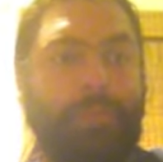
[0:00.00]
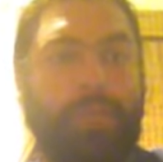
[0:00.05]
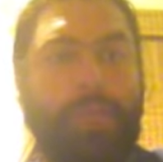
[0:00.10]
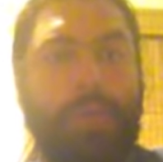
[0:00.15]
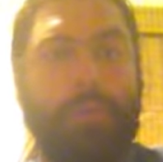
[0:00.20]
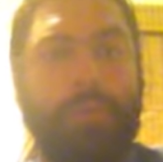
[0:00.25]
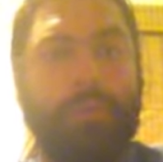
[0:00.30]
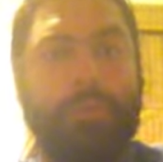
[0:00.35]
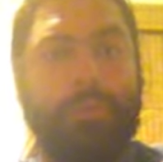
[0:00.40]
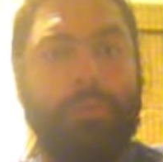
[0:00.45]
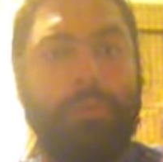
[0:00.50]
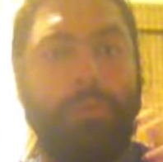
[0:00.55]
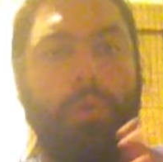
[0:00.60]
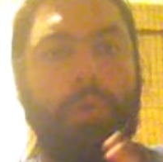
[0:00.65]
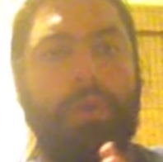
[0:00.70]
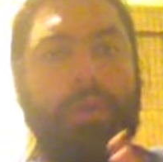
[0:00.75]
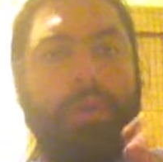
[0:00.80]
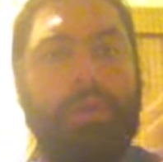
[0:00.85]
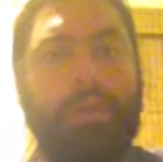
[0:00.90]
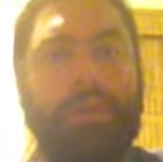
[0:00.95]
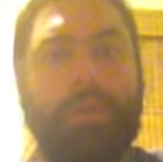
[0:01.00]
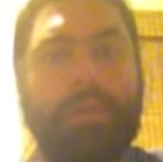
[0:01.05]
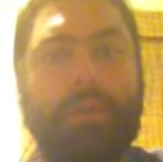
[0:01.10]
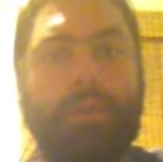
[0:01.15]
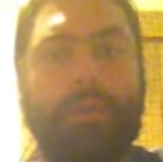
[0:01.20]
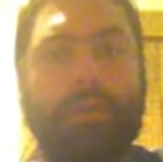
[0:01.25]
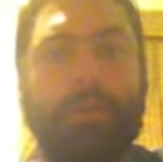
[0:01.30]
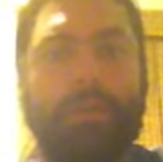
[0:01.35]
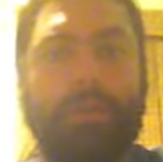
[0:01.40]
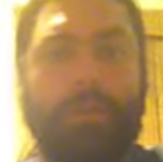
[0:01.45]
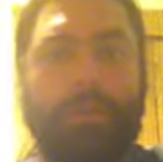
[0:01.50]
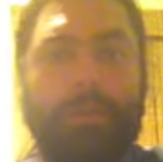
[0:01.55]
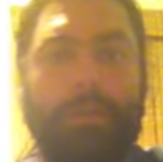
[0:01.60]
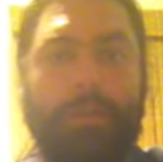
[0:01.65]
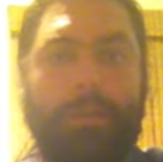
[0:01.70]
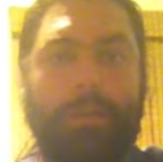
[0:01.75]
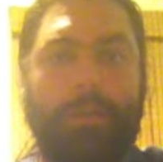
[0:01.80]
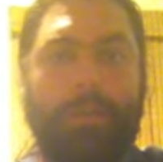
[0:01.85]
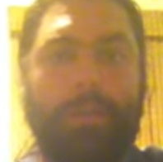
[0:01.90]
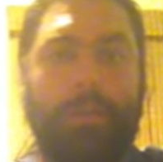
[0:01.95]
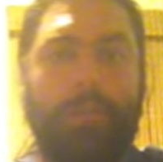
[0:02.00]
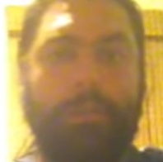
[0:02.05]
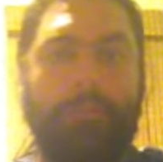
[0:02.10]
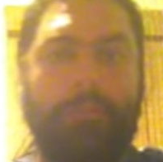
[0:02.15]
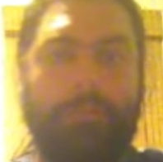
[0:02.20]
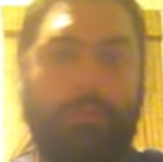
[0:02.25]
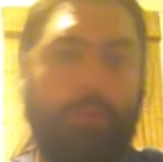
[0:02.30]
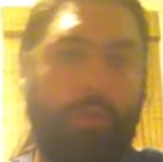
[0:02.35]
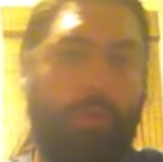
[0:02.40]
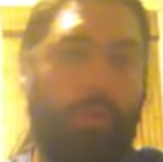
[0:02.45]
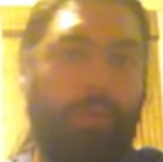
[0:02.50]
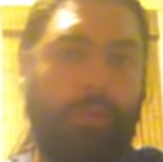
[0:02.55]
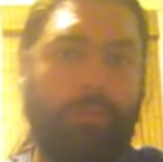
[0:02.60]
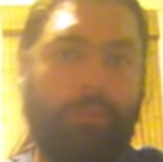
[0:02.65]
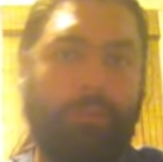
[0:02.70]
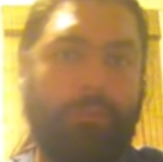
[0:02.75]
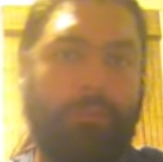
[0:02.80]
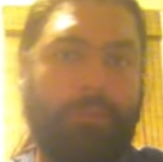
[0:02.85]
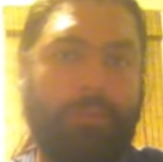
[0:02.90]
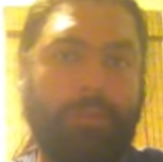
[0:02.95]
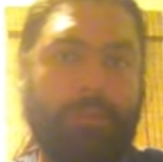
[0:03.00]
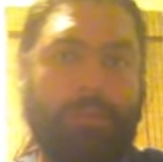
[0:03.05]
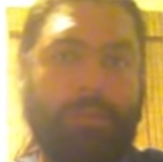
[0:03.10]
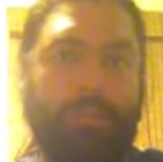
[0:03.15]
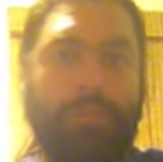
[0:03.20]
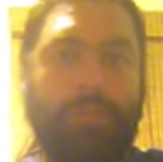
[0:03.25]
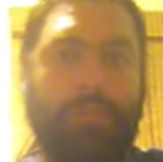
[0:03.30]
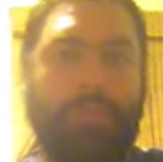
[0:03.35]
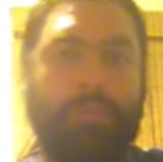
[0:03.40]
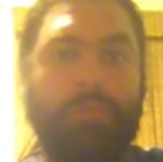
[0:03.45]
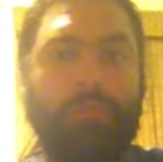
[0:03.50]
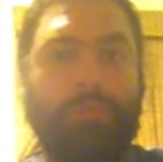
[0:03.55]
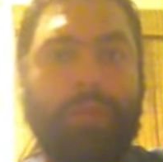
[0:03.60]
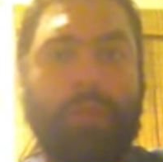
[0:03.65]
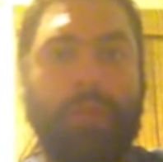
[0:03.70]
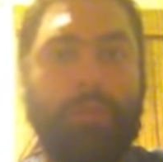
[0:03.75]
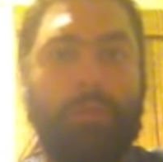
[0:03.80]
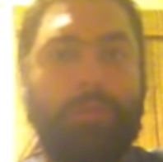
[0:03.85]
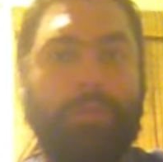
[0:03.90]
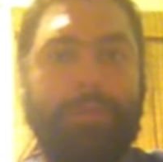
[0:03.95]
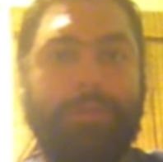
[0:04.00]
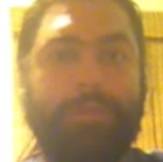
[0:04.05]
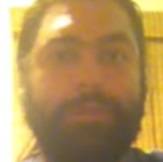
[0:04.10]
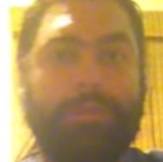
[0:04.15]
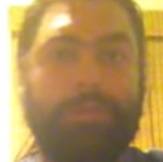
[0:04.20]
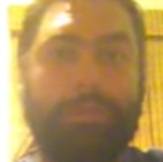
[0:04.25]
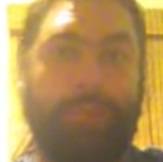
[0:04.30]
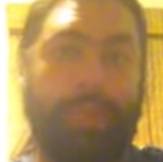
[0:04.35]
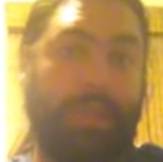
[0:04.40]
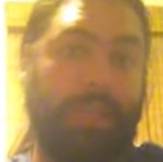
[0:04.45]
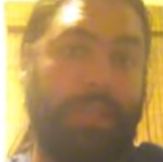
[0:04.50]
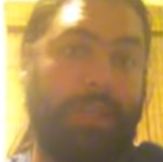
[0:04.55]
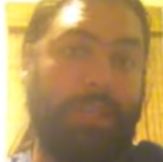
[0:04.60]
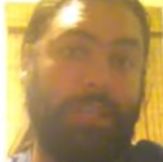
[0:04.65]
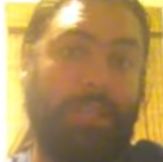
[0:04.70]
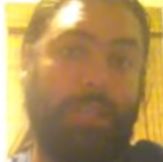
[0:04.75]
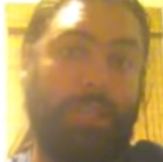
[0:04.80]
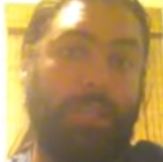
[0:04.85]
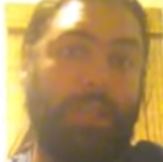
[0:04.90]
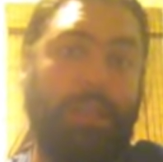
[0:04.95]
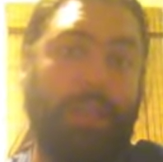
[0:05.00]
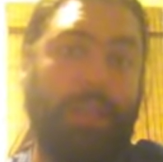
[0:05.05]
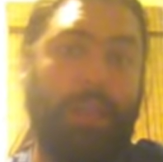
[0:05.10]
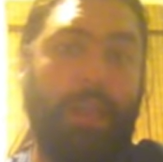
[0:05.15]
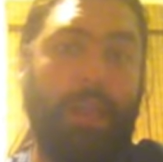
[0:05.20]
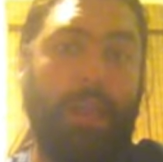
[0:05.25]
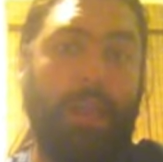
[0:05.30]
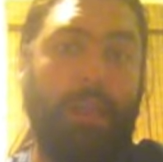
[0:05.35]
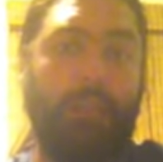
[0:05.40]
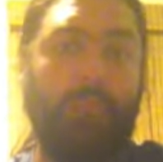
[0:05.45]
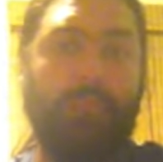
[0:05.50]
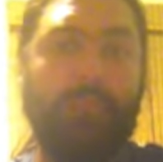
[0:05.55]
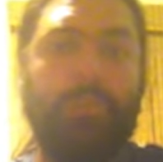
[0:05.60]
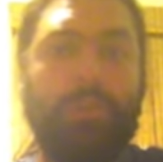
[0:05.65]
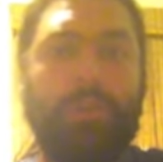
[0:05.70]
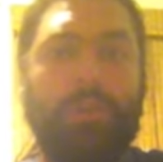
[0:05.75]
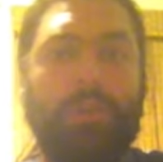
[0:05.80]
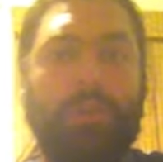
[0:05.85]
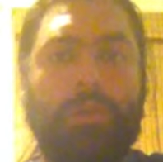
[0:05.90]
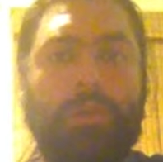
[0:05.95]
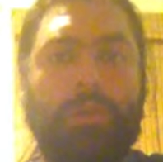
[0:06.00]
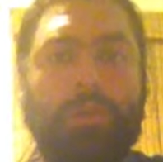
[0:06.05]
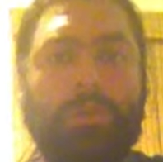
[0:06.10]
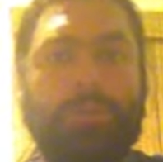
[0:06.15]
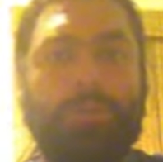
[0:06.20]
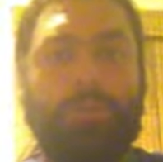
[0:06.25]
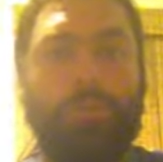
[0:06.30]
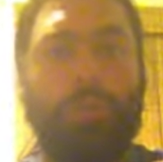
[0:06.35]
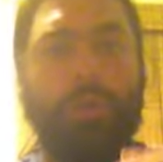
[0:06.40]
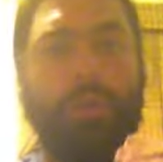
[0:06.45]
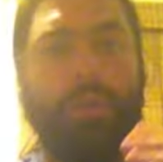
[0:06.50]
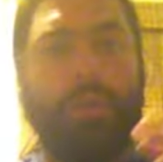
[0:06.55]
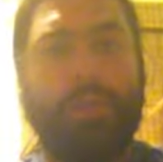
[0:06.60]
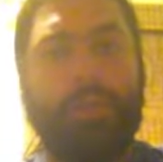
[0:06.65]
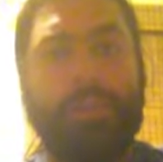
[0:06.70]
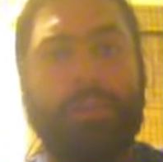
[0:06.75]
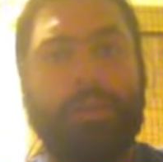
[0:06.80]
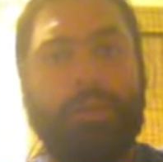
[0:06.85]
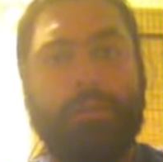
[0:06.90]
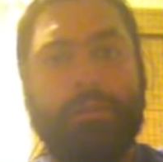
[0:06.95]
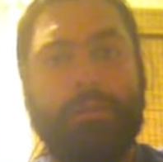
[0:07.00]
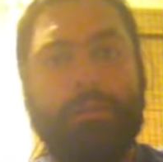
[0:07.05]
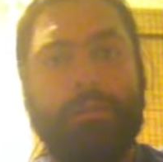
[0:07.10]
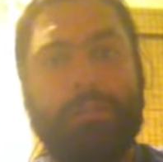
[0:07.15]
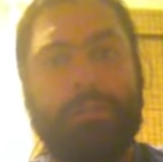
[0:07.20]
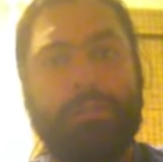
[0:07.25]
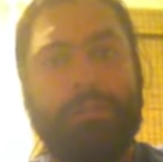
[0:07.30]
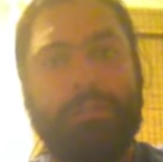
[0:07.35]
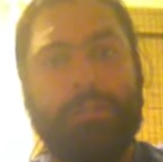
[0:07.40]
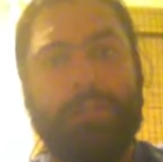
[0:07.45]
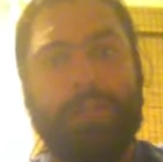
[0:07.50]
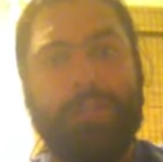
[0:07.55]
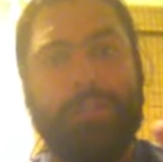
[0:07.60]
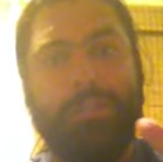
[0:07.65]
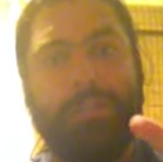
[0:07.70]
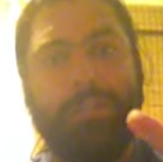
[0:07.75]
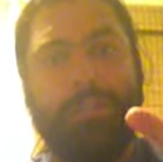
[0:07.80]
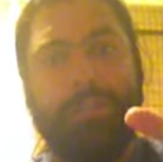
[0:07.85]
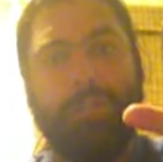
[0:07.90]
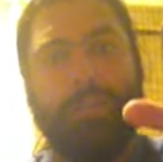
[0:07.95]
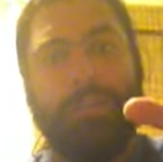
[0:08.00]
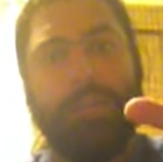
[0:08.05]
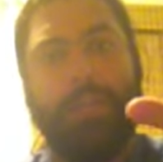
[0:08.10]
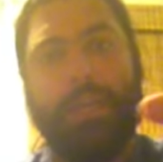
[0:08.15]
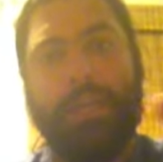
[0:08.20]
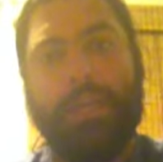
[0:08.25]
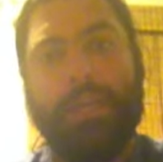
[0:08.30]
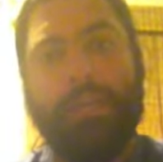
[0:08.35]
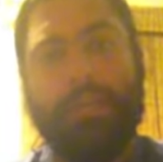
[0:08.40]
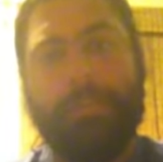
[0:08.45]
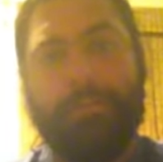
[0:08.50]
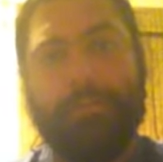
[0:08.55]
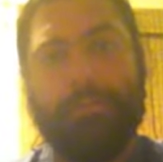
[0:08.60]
I was walking, my form, essentially, of what I was, what I guess I think I am, was walking into the light.